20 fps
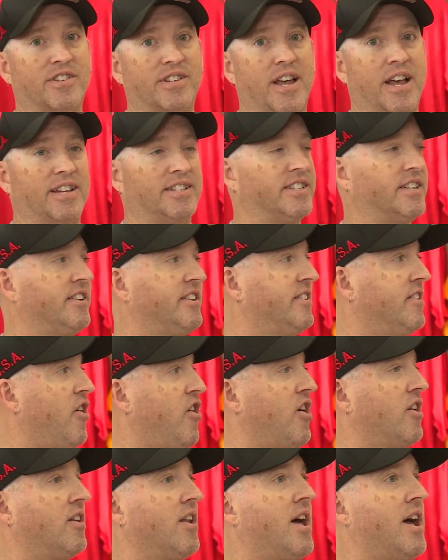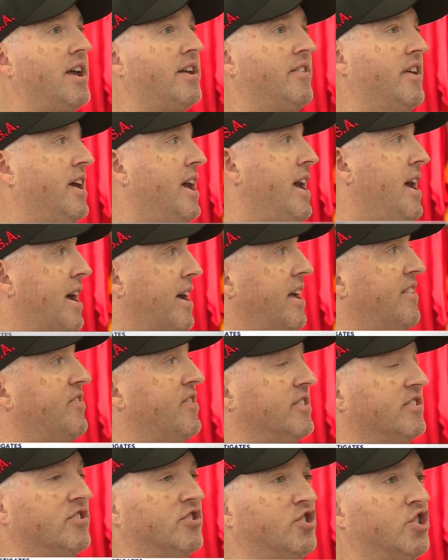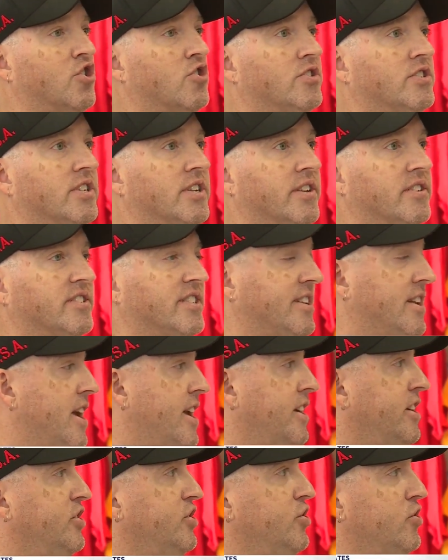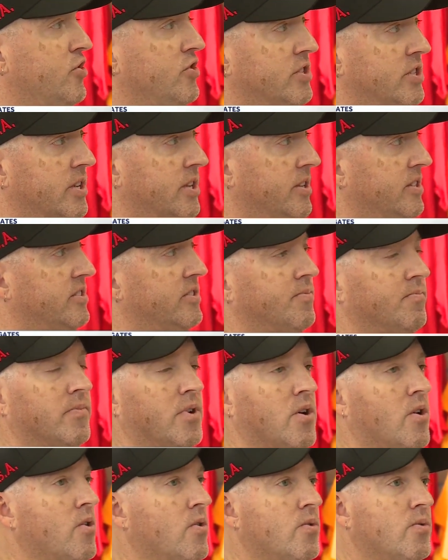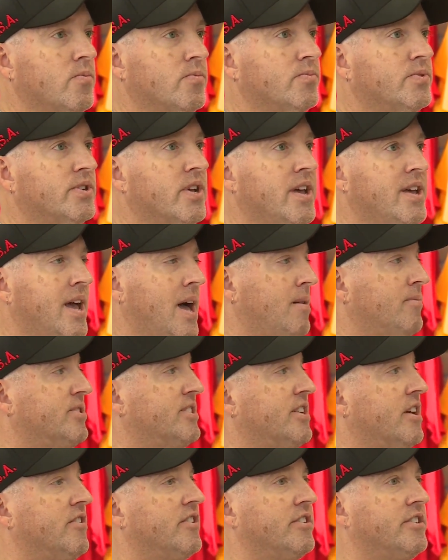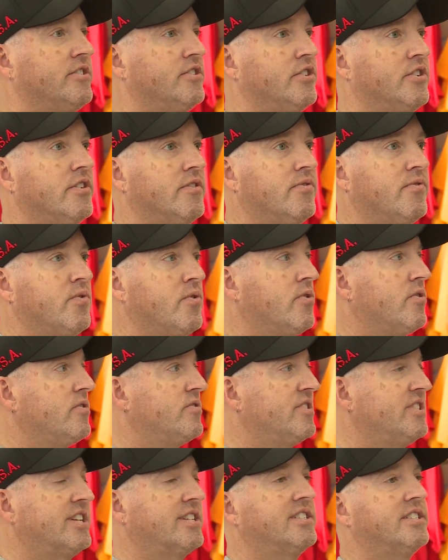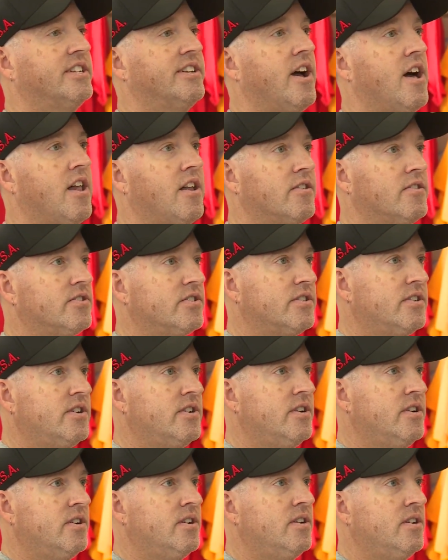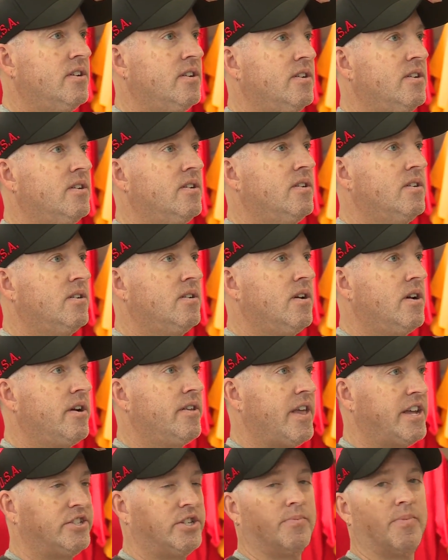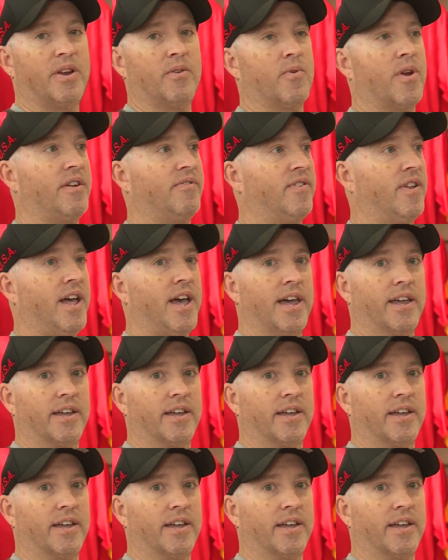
advertising online that, hey, I got this jersey, it's a Nike jersey, it's Mahomes, I'm selling it to you for $60. That should be a red